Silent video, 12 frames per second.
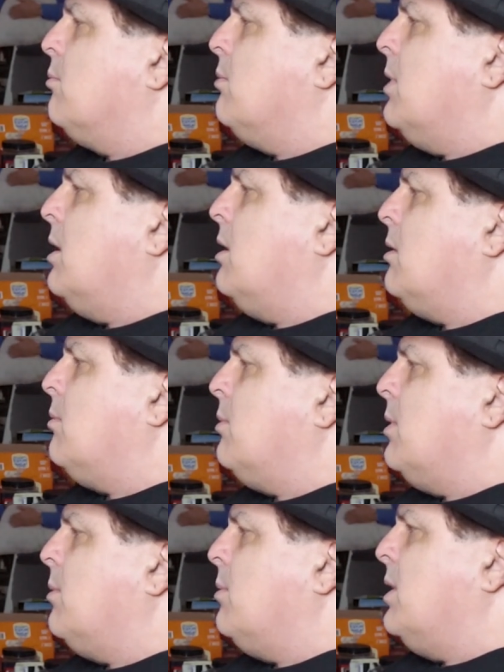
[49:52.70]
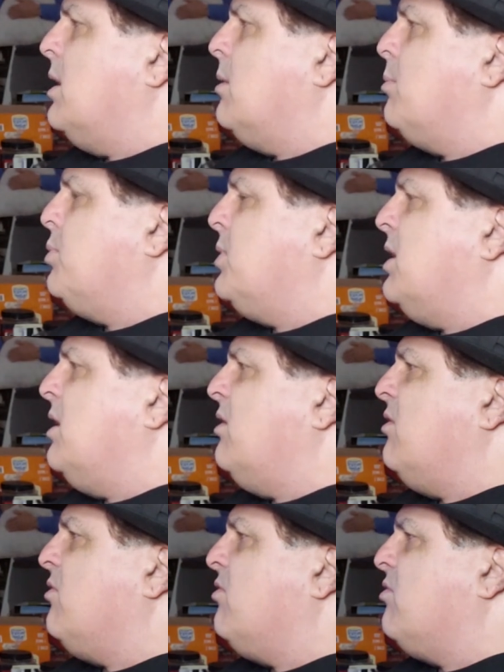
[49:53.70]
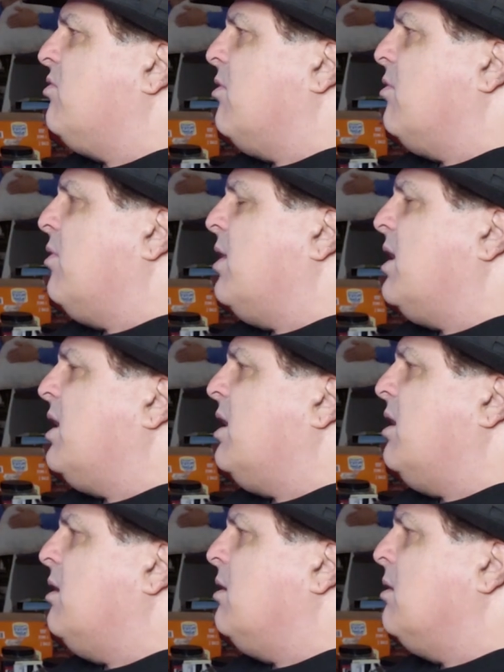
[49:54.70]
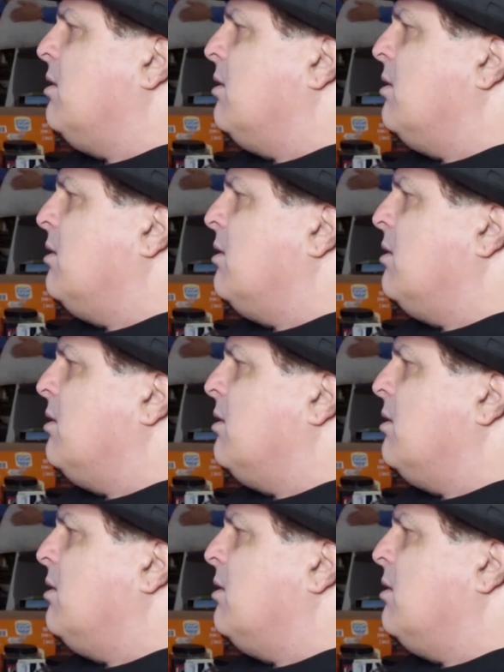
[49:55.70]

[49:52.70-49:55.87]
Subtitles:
Mamma mia, please. Already?